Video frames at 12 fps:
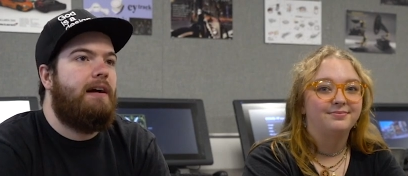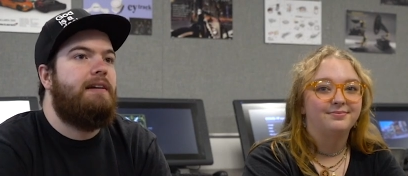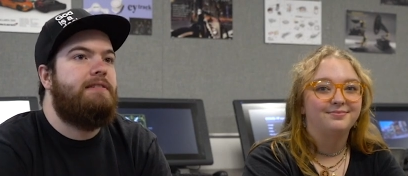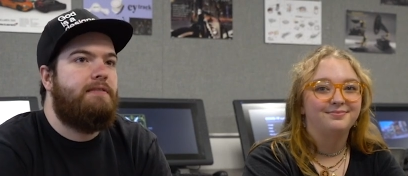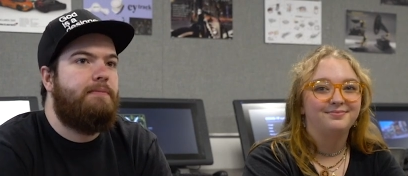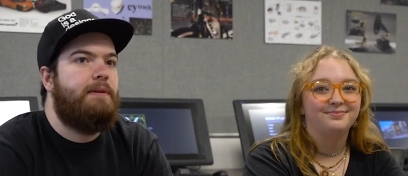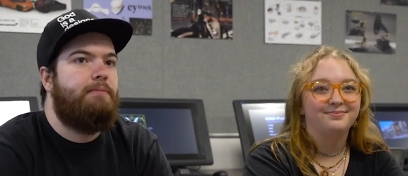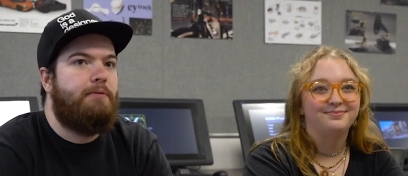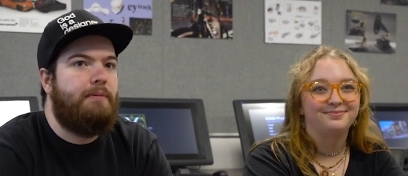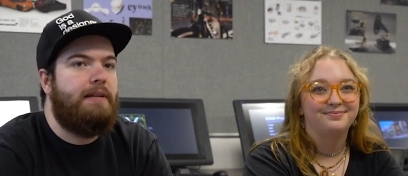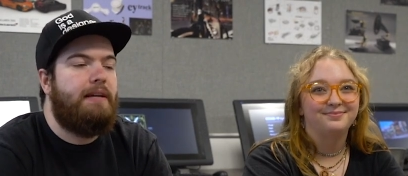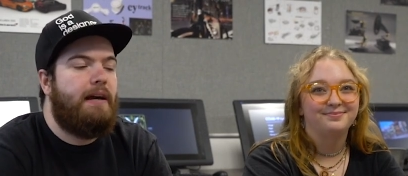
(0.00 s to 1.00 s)
Speaker 1: kinds of
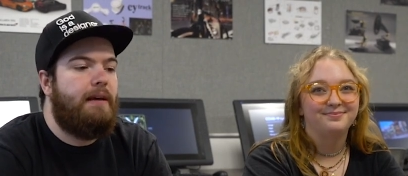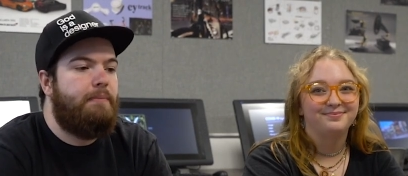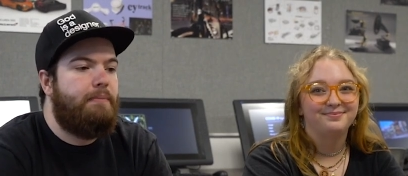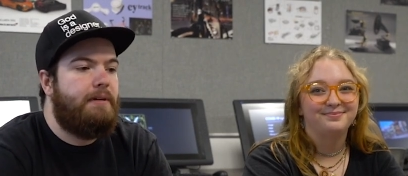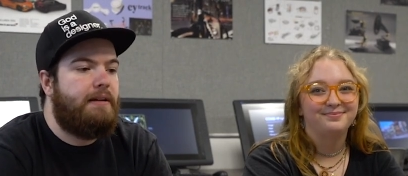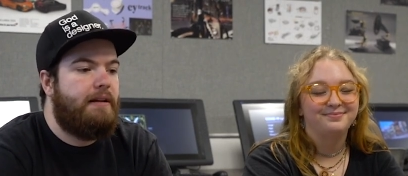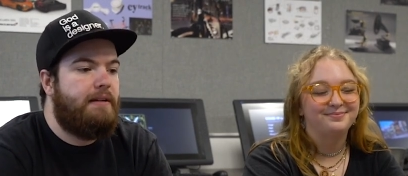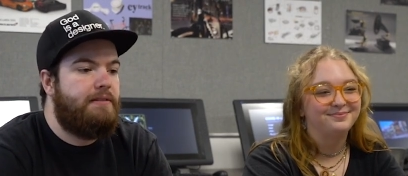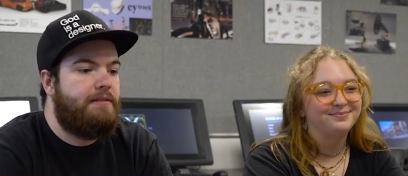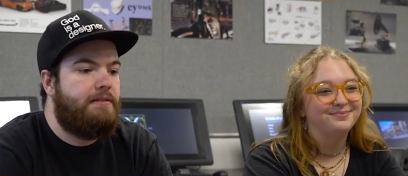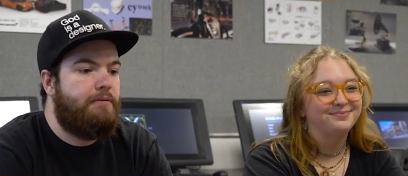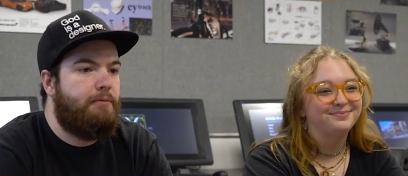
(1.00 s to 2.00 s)
people we get
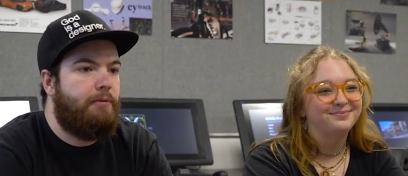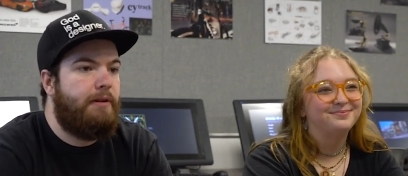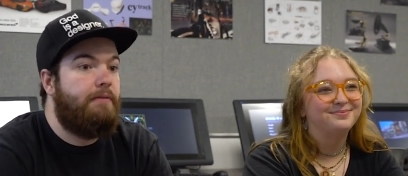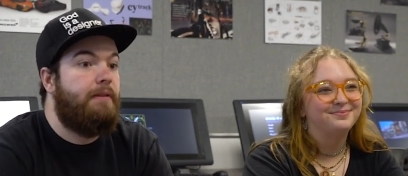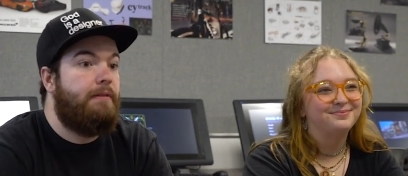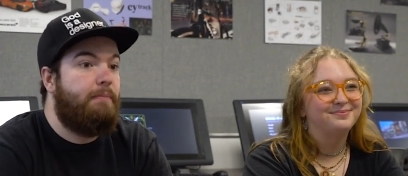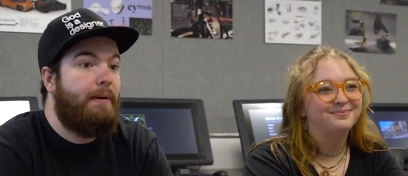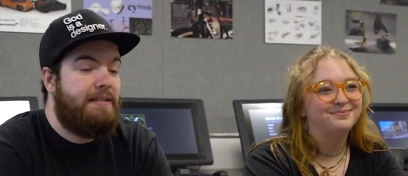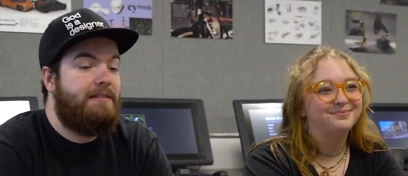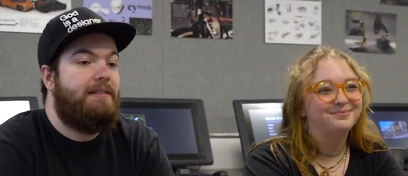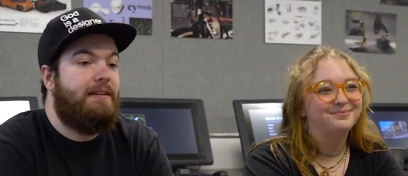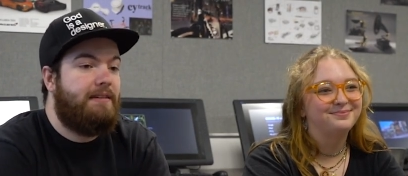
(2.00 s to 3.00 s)
because one of the best
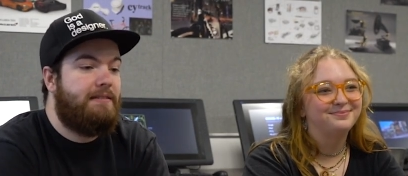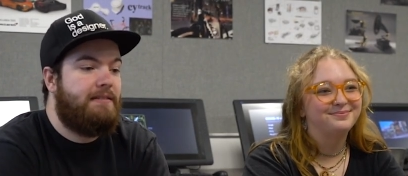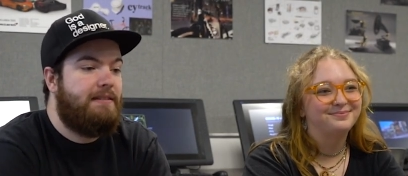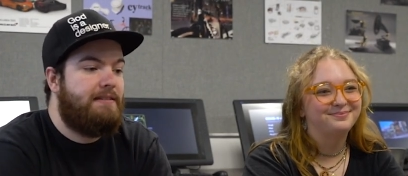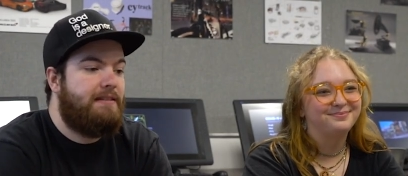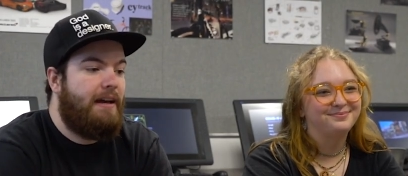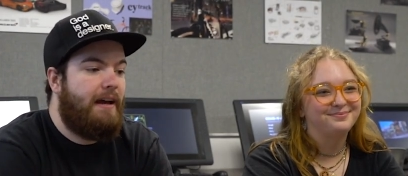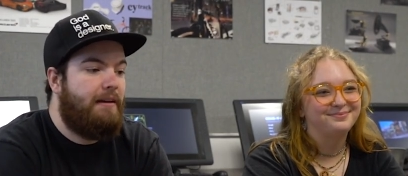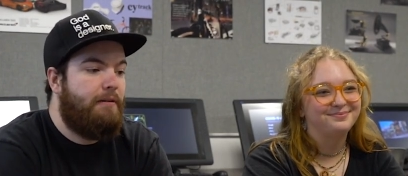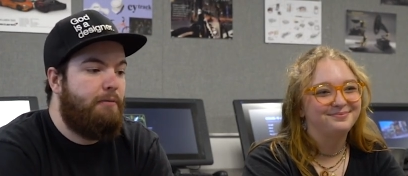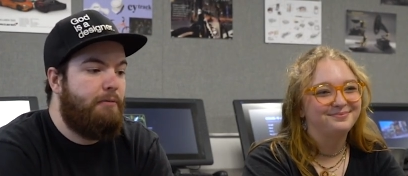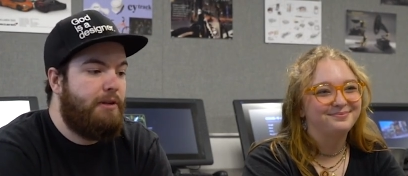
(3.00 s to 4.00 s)
best things is
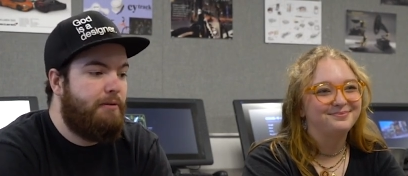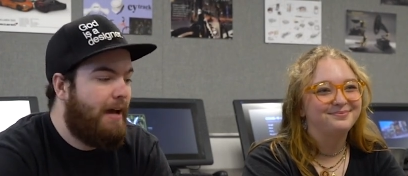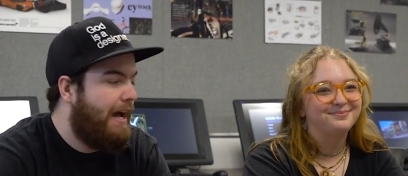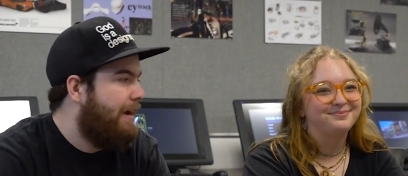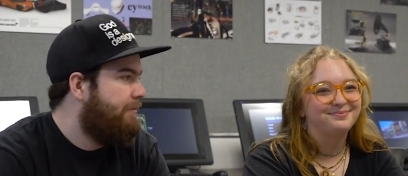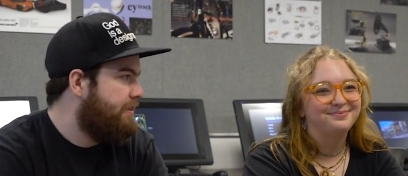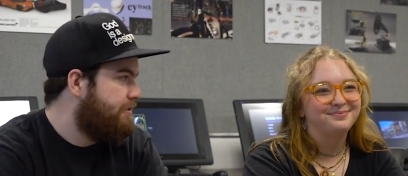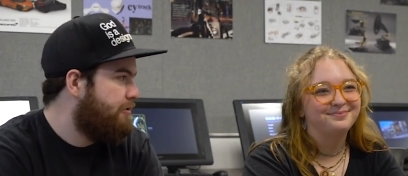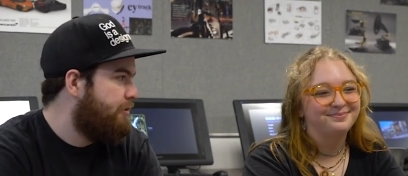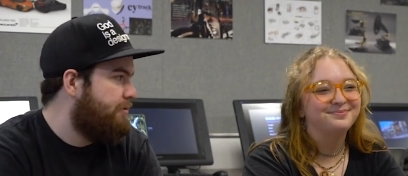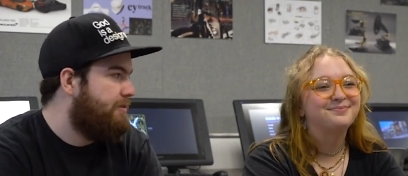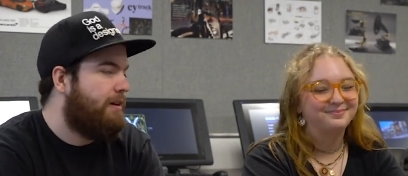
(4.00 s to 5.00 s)
that when you have these
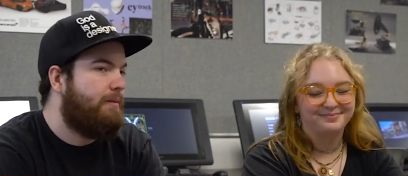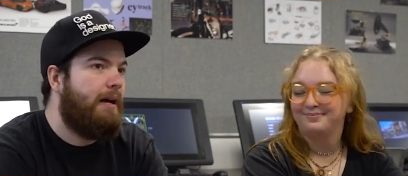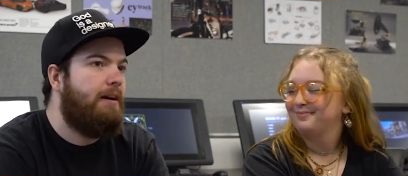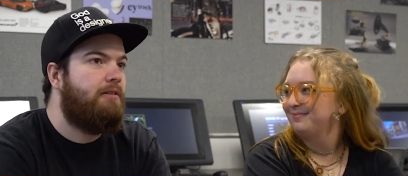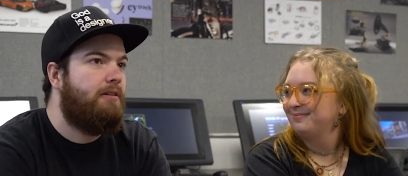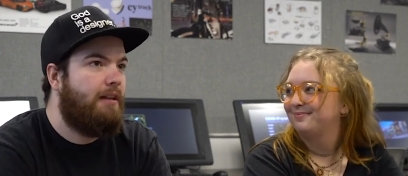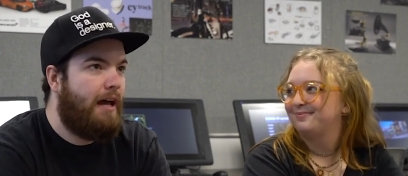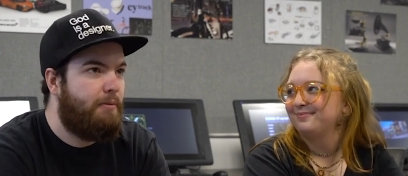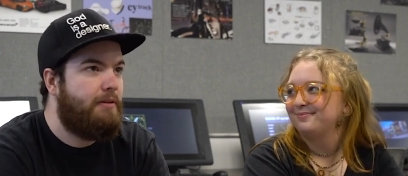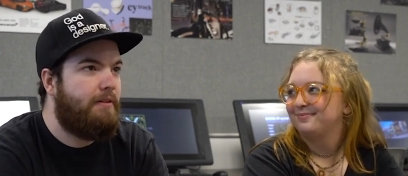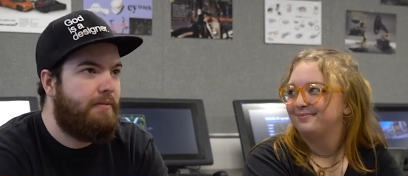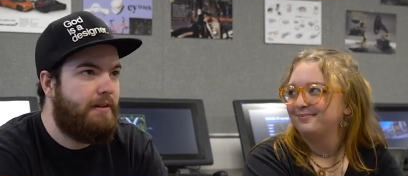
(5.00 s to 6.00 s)
groups, you talk about how
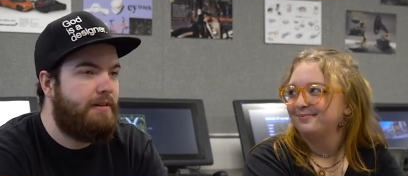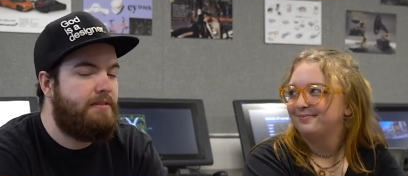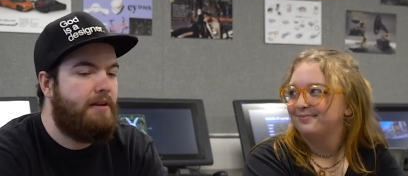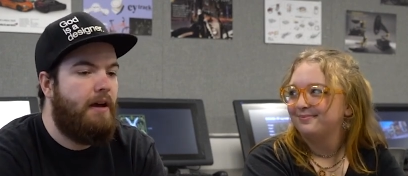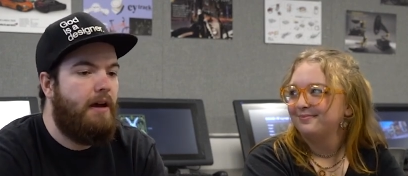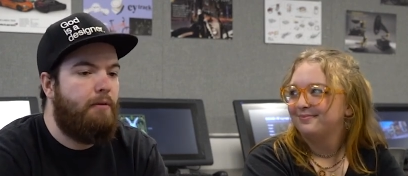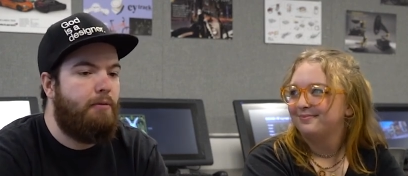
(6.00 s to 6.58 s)
collaborative it is.